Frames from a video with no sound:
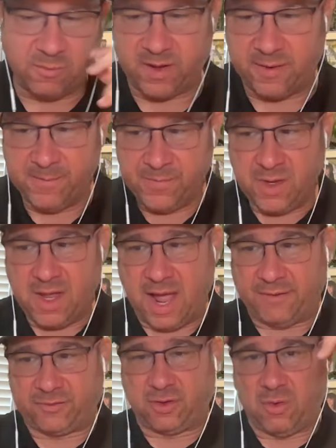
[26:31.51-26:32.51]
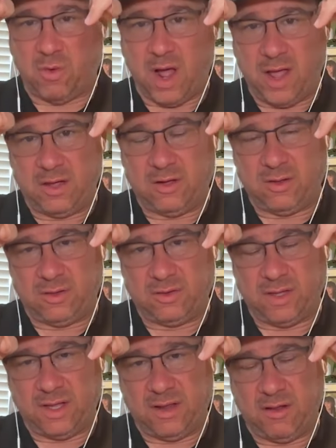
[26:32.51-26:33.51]
But after a while,
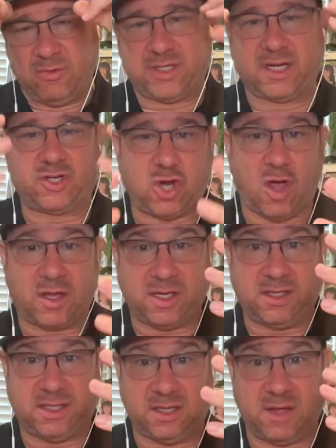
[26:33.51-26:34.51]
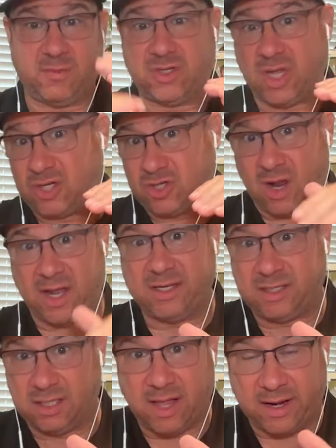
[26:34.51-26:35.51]
it was like talking to them was like trying
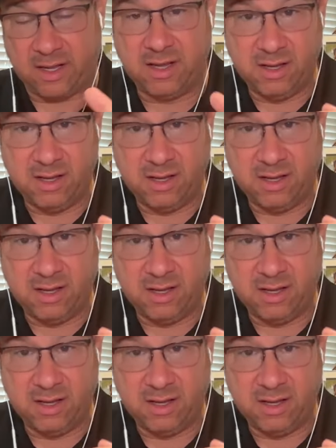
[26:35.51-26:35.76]
to like,